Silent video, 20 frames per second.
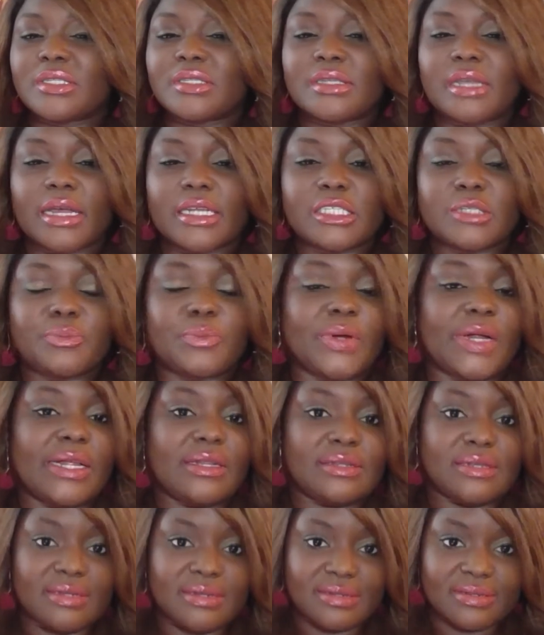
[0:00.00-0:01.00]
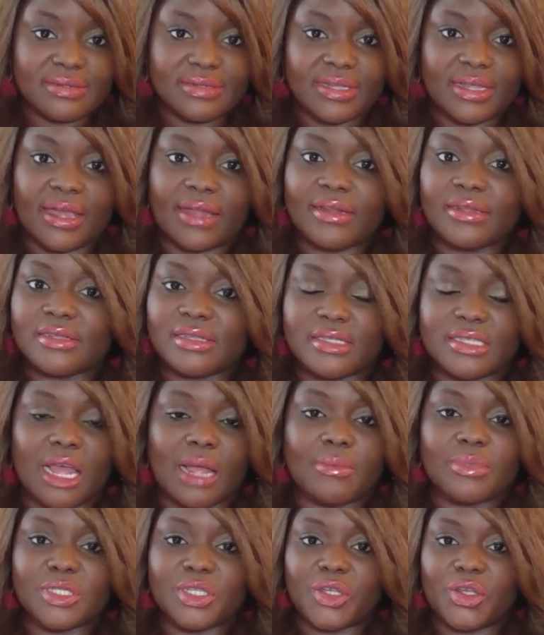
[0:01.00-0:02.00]
desperate to get into
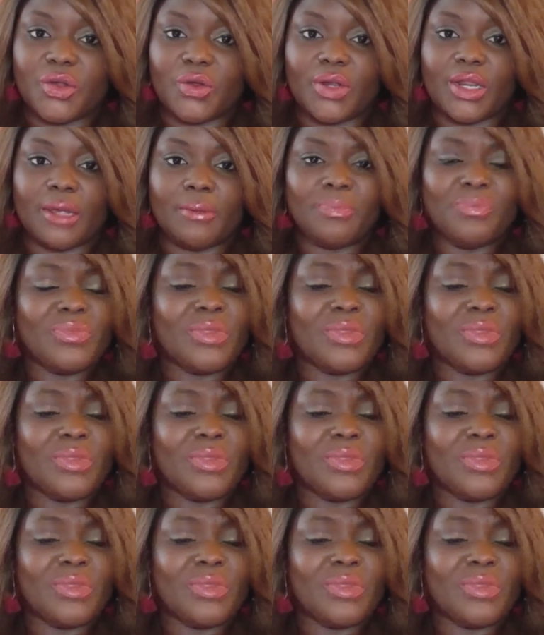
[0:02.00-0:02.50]
cybersecurity.